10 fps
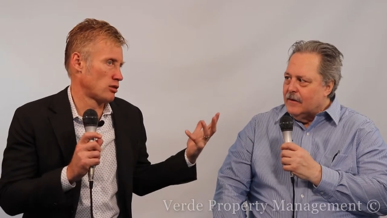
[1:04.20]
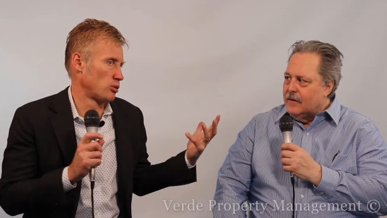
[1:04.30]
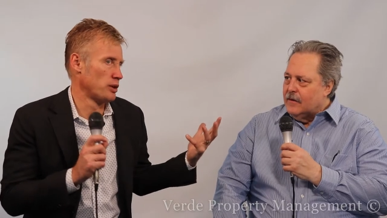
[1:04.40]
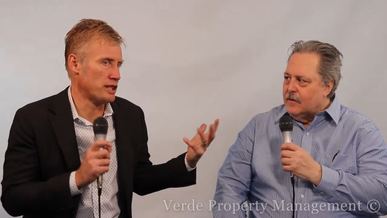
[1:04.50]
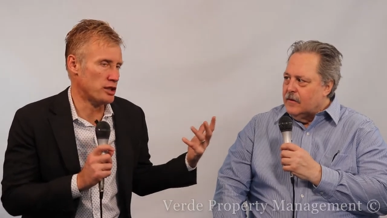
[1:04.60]

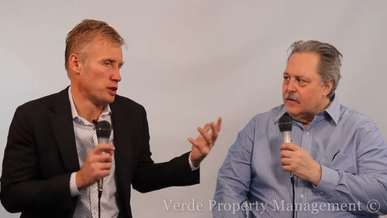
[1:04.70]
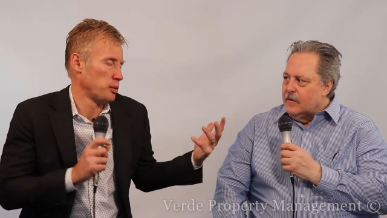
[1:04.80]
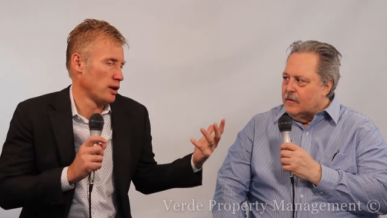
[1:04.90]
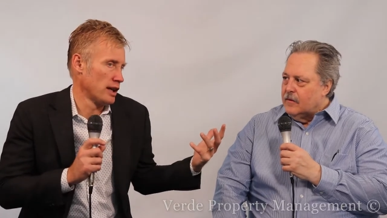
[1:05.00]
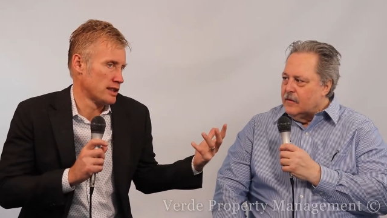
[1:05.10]
Speaker 1: three
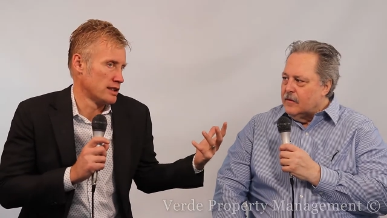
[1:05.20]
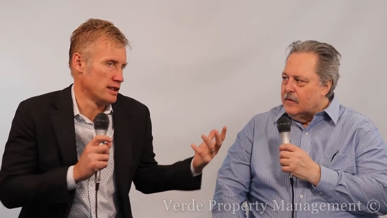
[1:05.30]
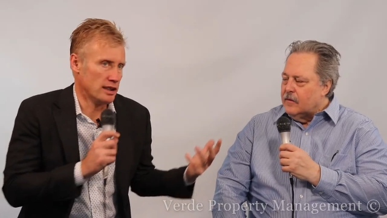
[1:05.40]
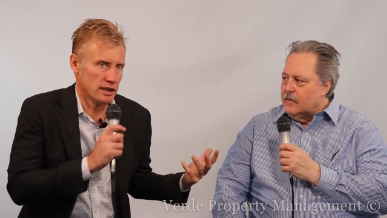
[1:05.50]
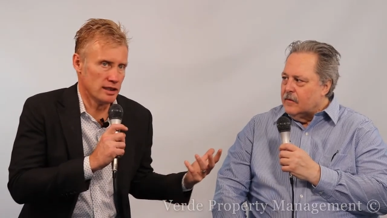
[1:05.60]

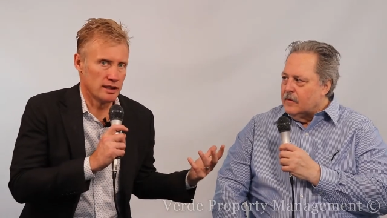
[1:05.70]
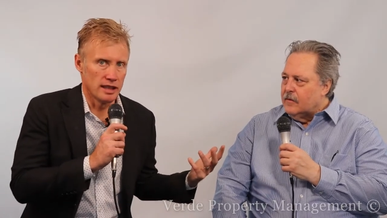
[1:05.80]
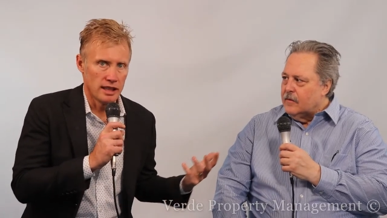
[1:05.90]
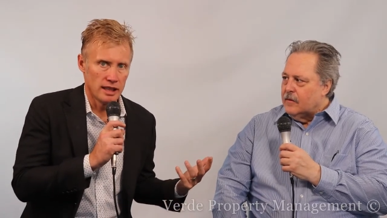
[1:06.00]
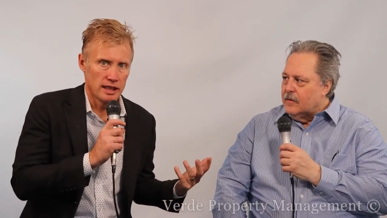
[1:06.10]
duplexes
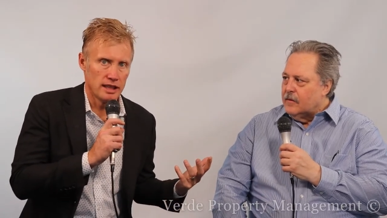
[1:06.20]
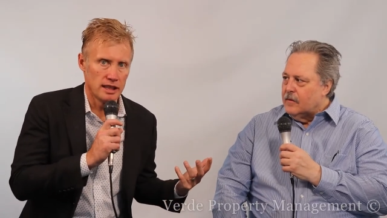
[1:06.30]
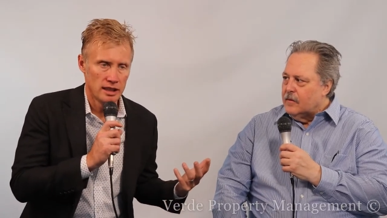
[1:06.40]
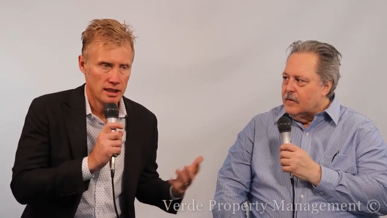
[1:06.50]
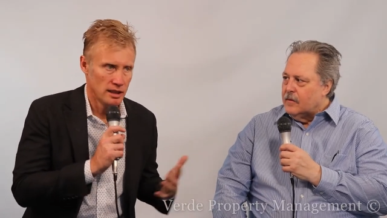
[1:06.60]

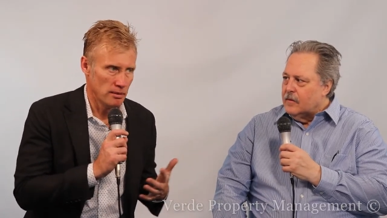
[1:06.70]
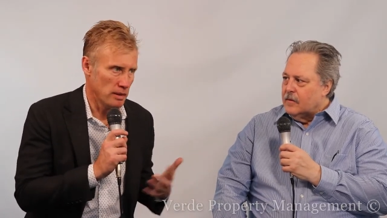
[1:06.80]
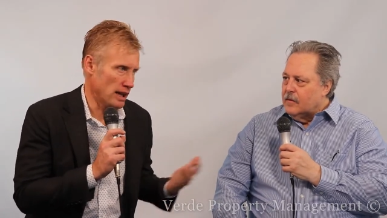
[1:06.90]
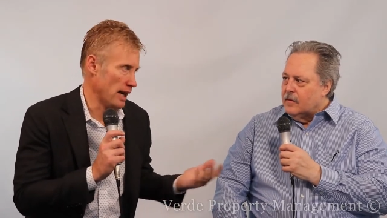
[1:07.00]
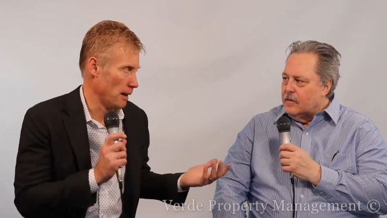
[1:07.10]
in
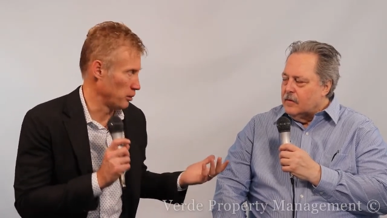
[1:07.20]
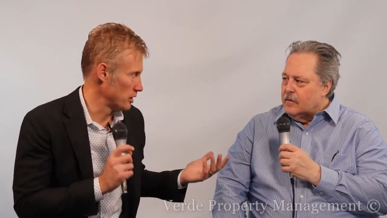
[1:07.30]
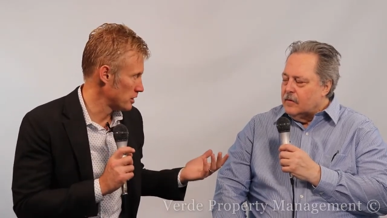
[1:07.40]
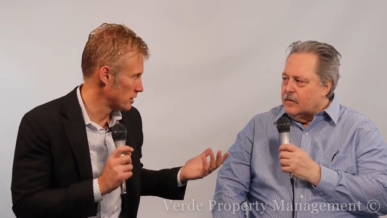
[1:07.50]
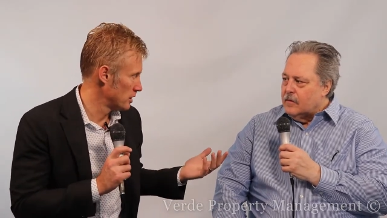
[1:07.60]

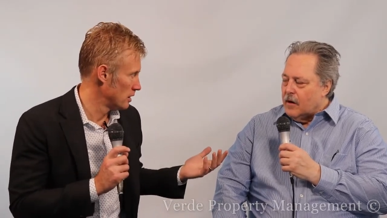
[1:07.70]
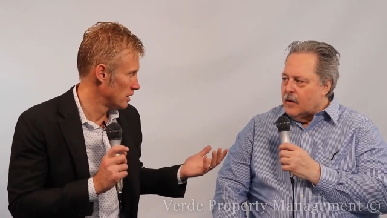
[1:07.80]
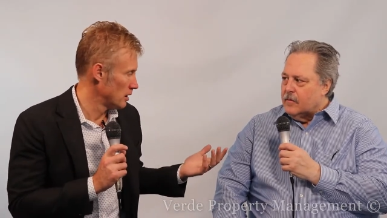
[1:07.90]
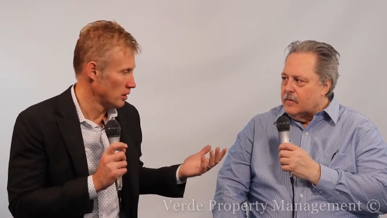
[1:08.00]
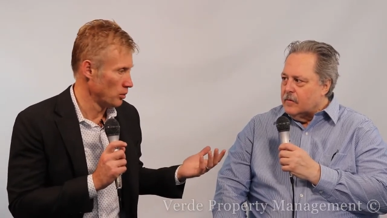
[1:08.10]
Minneapolis. Right.
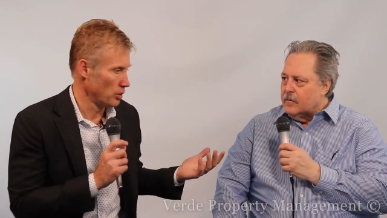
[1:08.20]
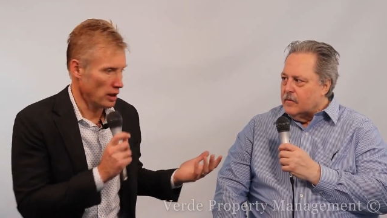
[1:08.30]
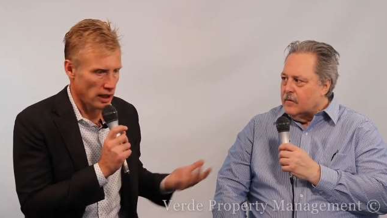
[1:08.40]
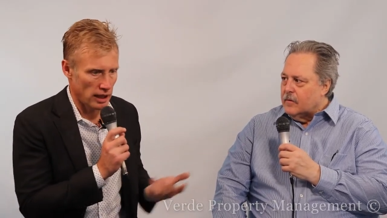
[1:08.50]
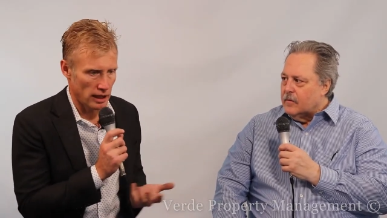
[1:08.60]

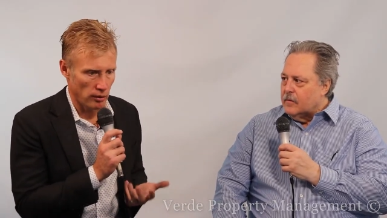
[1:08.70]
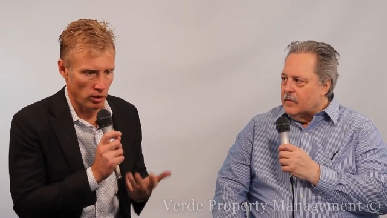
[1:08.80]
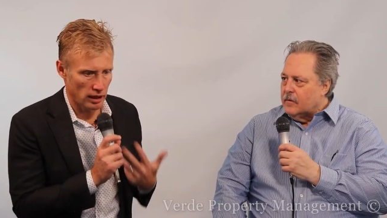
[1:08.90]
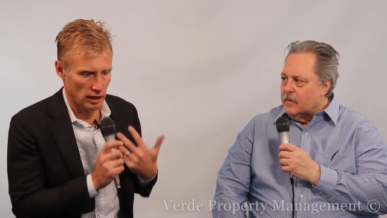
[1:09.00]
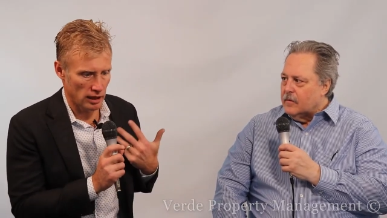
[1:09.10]
And I
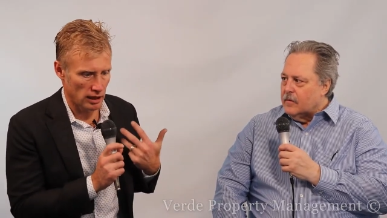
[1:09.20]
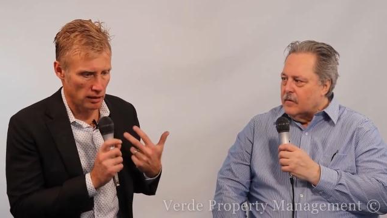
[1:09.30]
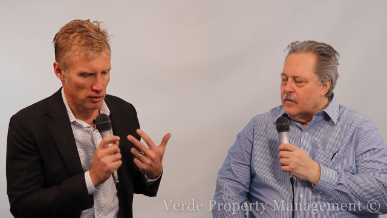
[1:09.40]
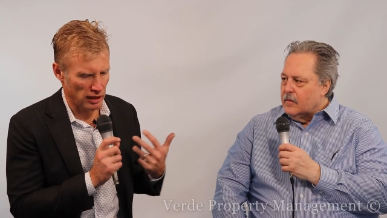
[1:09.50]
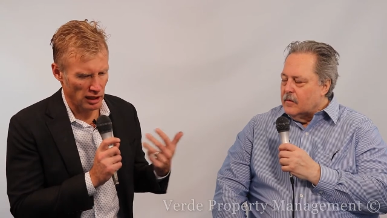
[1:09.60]
want to,
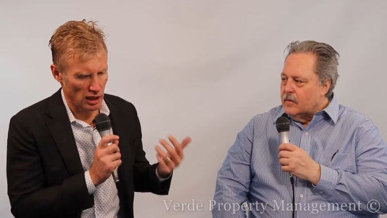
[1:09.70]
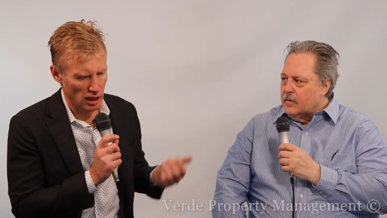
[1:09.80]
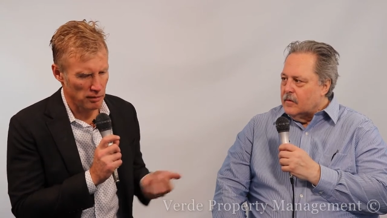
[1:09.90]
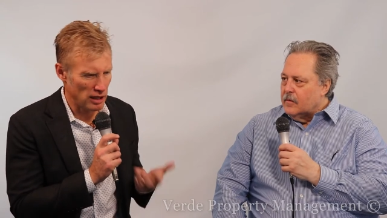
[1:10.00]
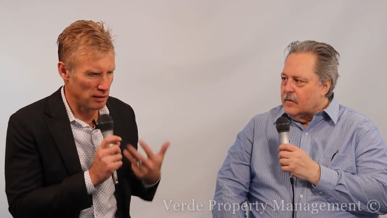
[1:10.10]
I'm thinking,
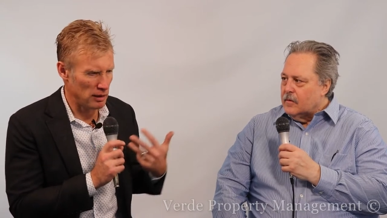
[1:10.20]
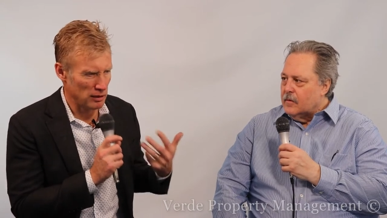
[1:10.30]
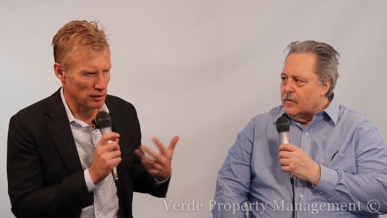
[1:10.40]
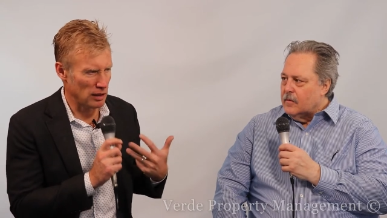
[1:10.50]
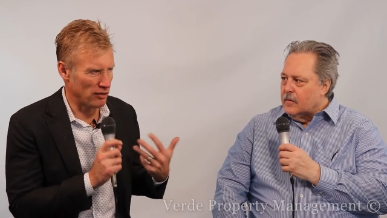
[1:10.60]
oh, man, maybe
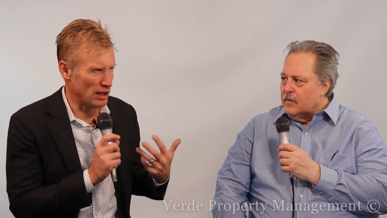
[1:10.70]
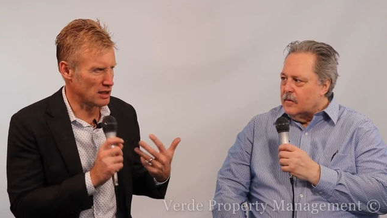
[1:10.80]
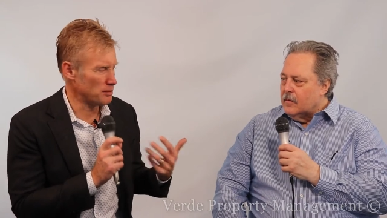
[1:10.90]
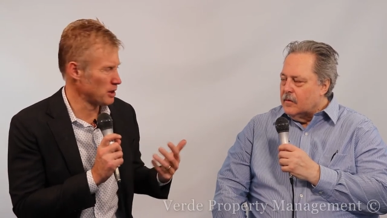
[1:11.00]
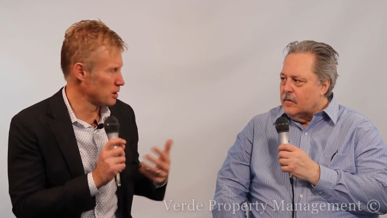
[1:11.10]
I've, I've got
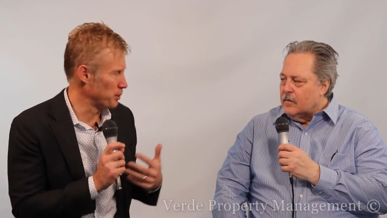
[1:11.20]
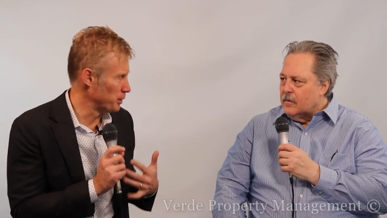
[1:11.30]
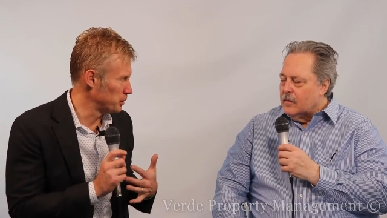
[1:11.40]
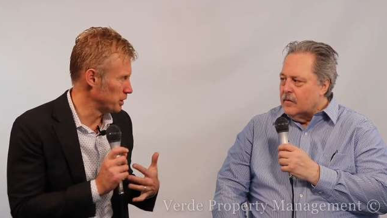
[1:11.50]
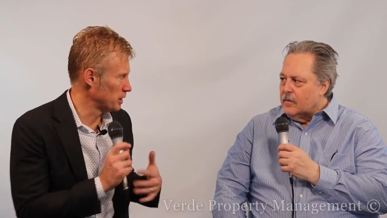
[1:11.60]
some
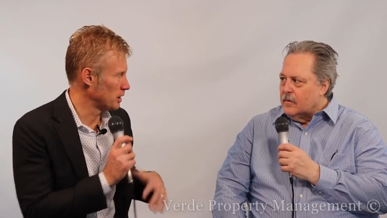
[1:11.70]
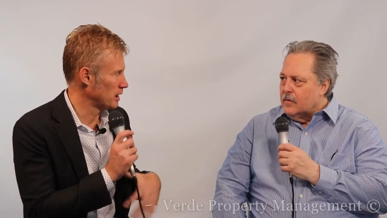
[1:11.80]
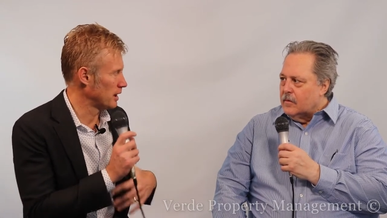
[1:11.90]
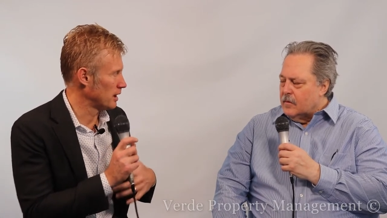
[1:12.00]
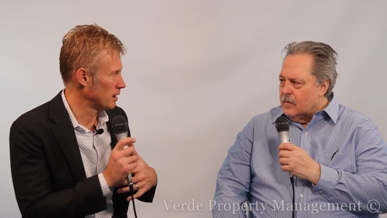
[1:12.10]
exposure
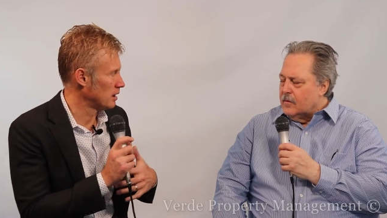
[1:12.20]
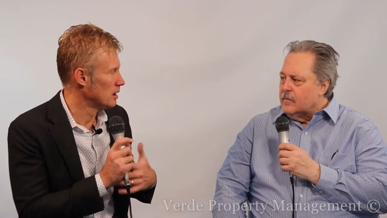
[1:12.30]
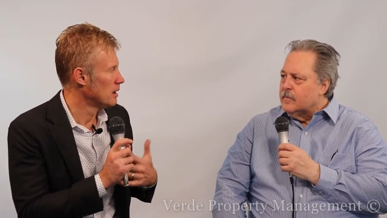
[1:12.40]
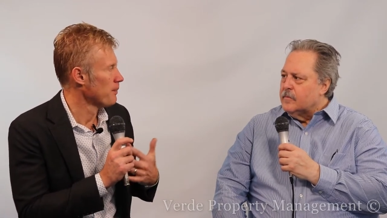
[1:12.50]
here.